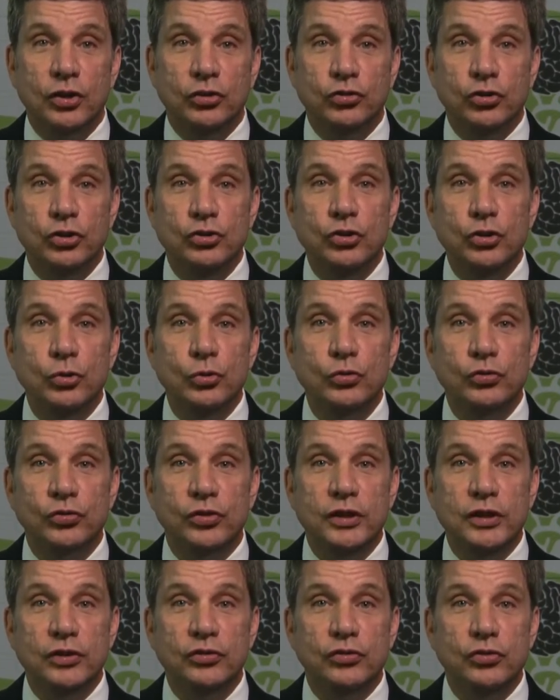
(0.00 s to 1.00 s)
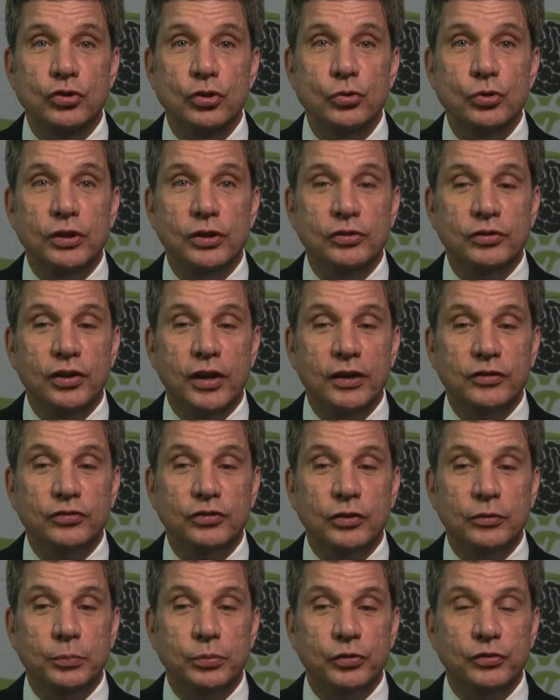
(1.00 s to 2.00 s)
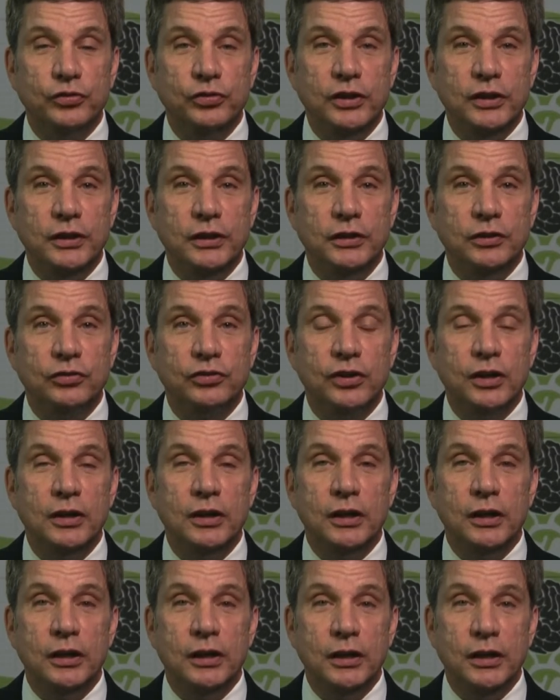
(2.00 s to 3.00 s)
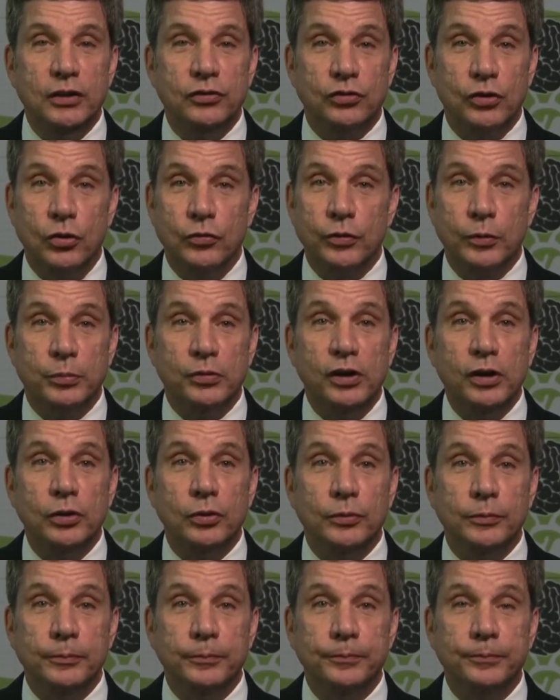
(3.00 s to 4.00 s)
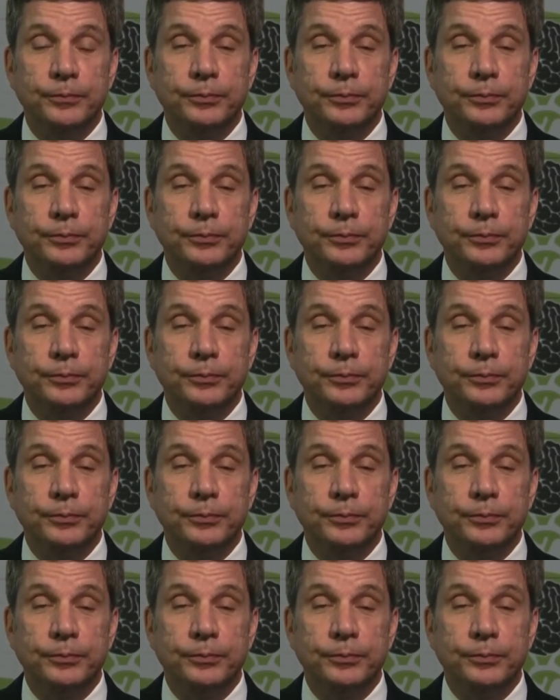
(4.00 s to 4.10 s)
to use these new contested proceedings is overblown.